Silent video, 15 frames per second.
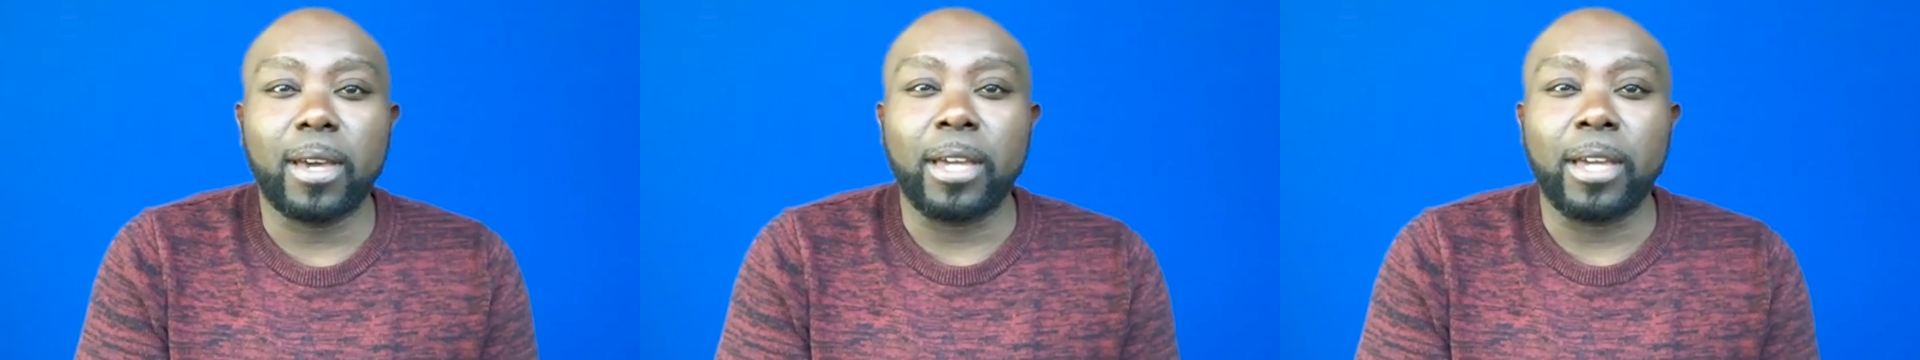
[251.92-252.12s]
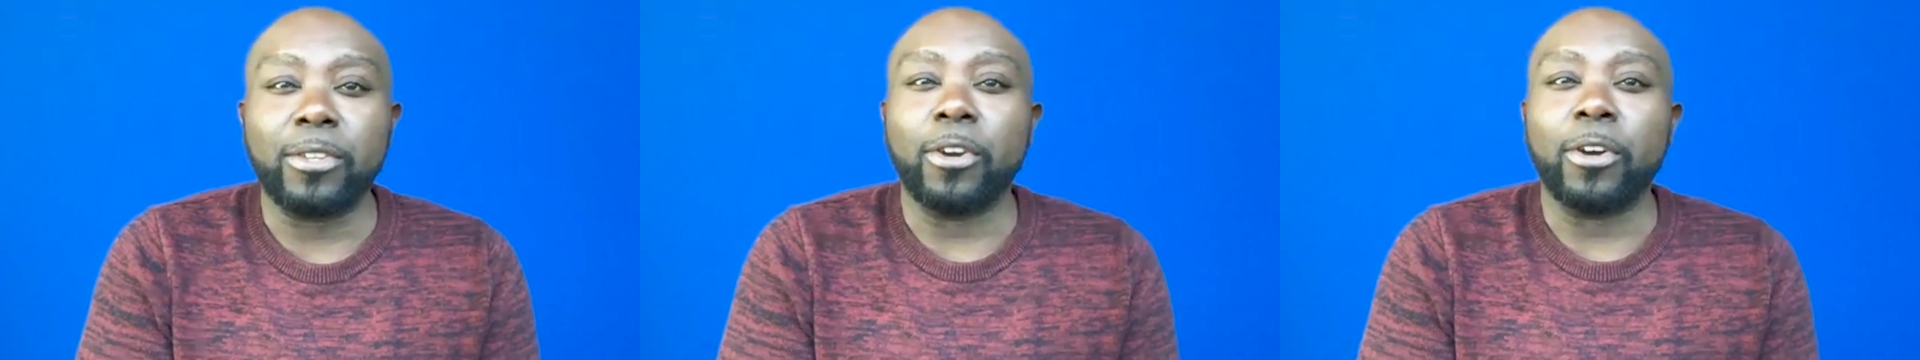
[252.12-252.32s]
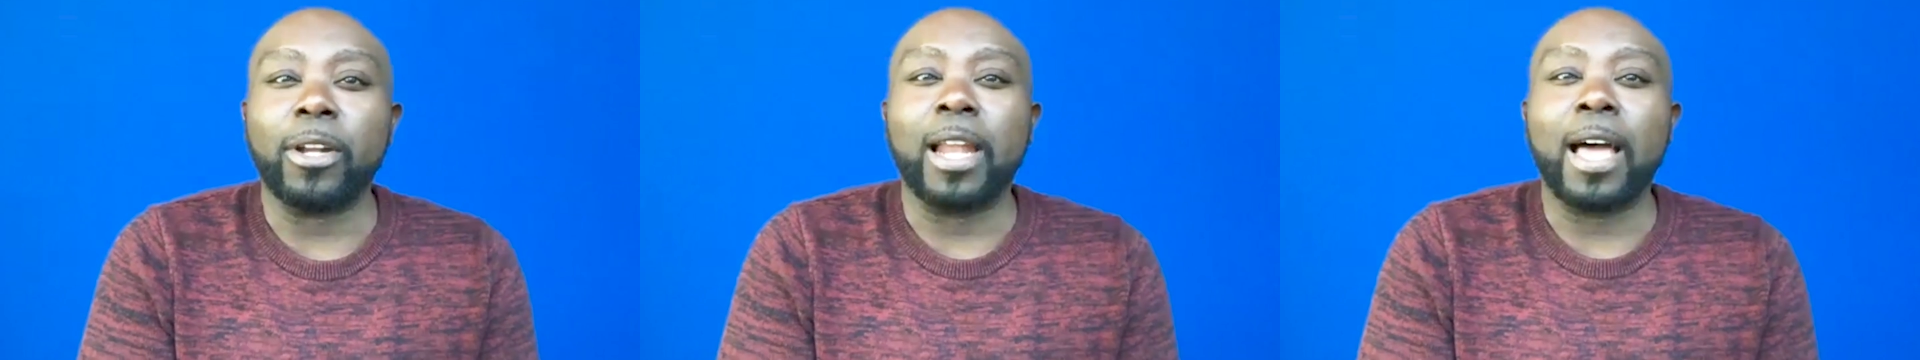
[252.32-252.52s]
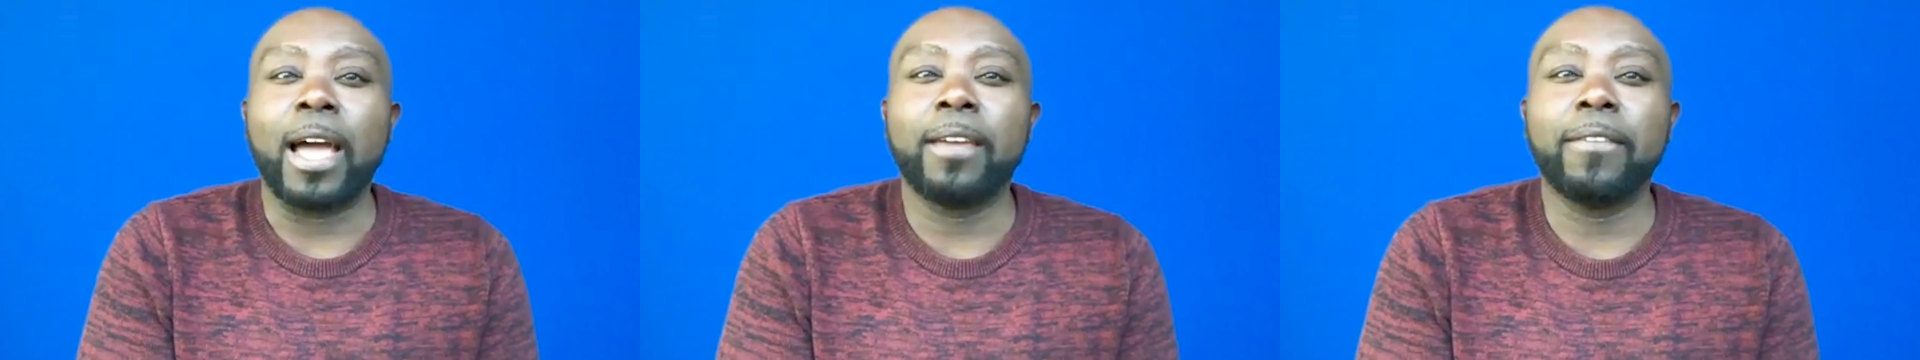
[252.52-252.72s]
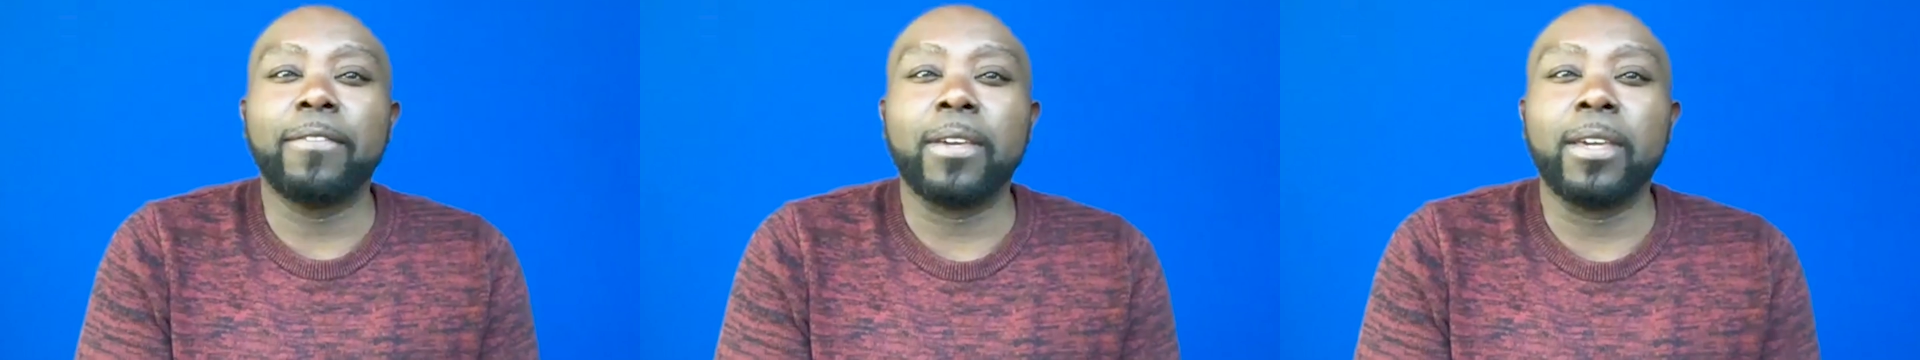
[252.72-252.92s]
And your
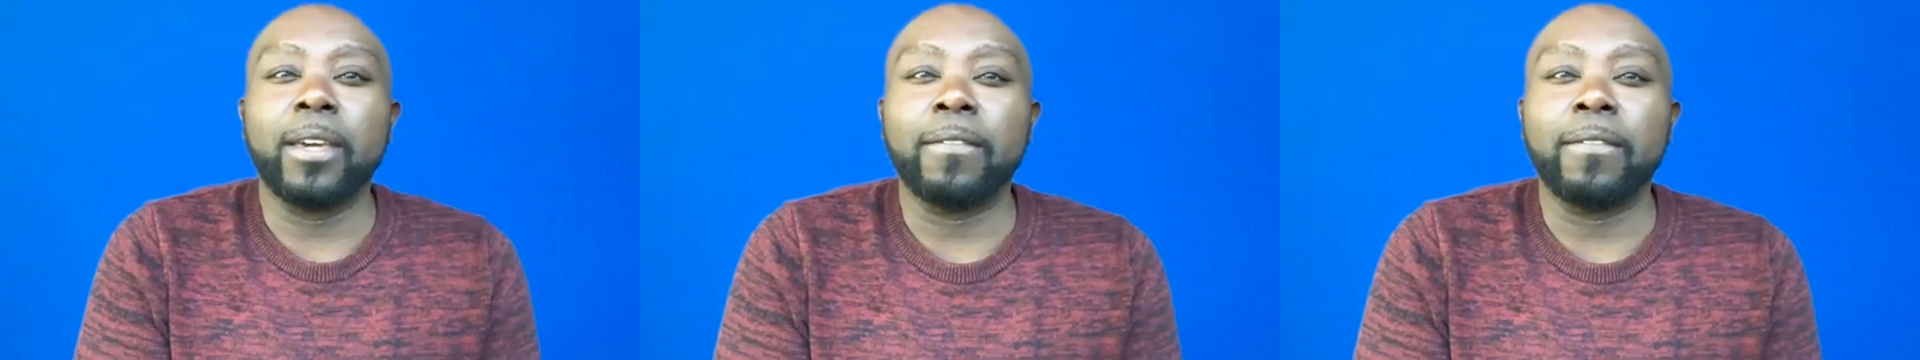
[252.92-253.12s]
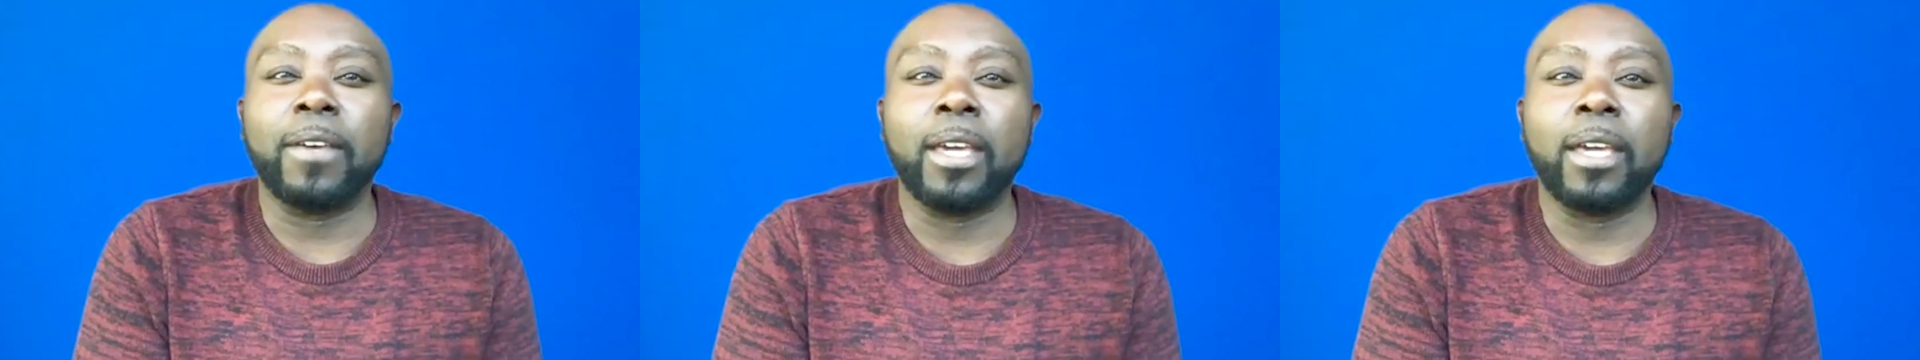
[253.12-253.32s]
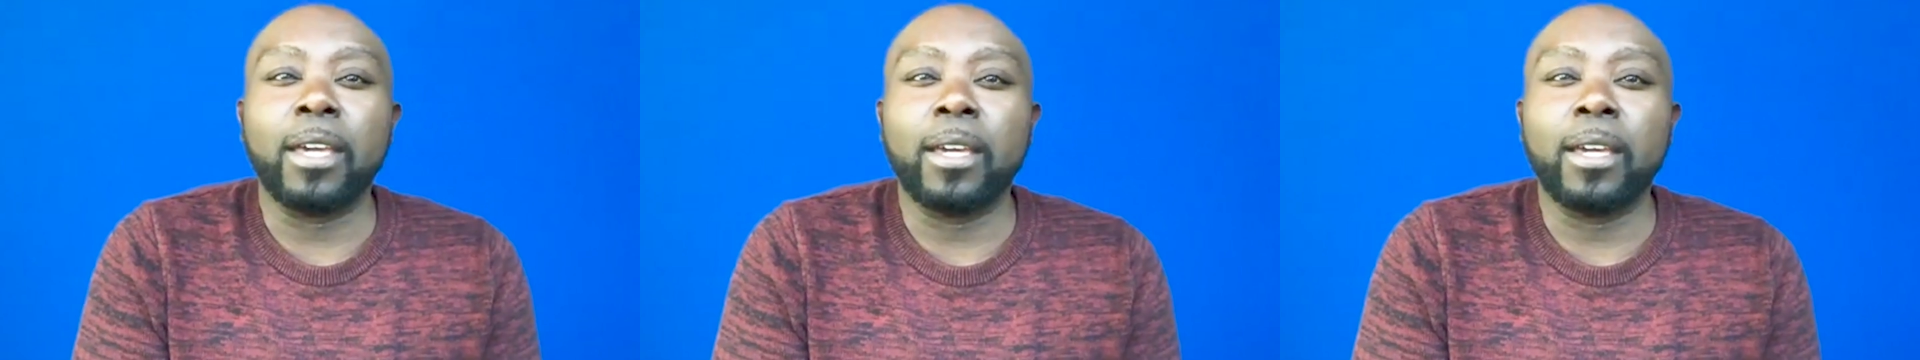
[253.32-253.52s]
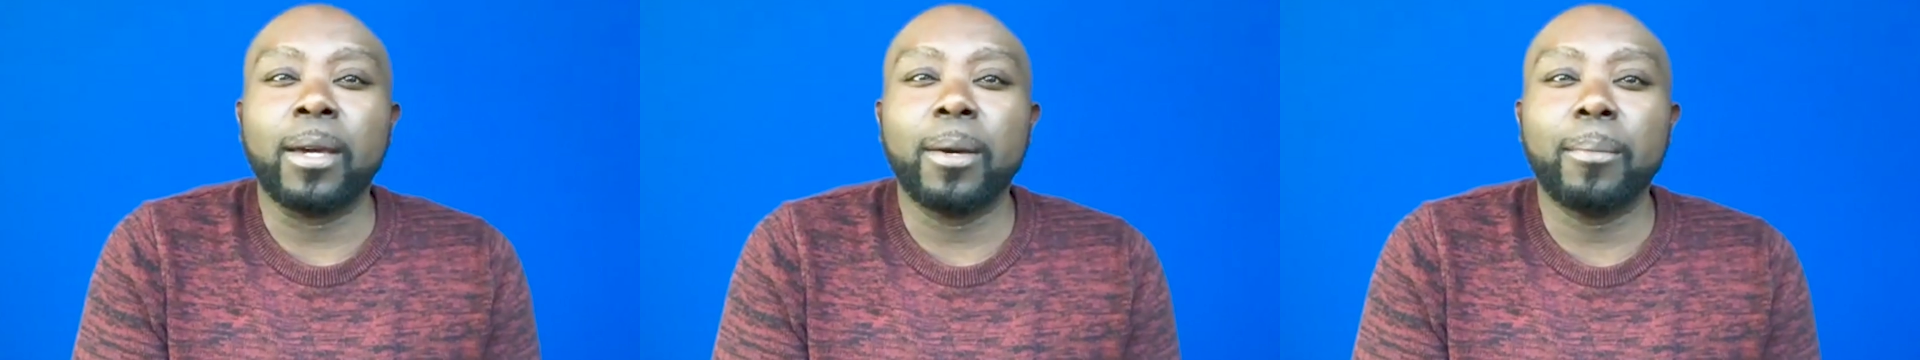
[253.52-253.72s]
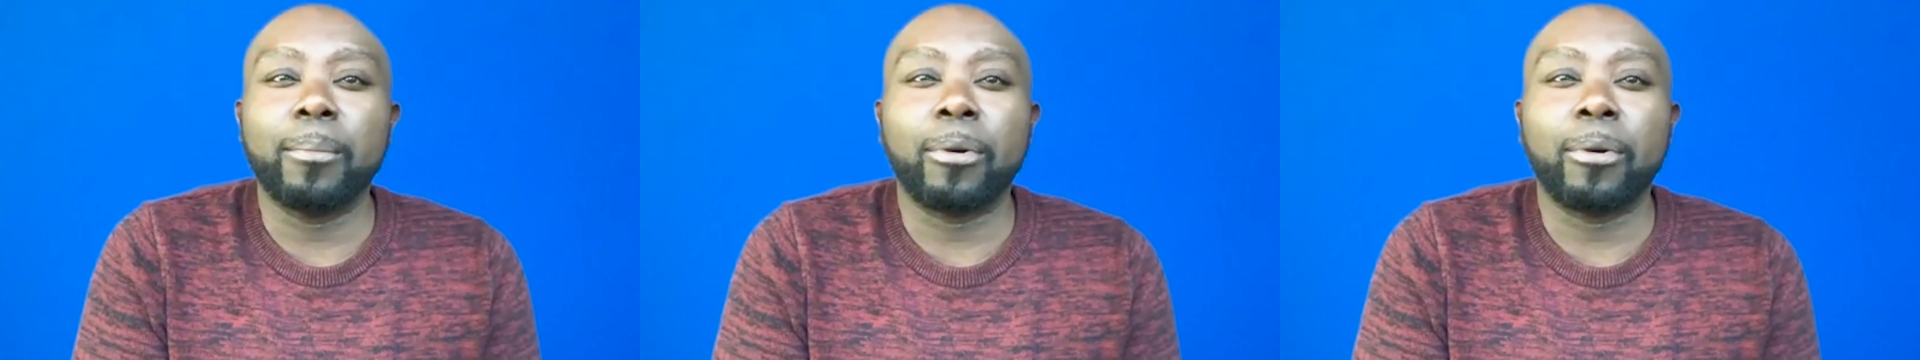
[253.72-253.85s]
life-giving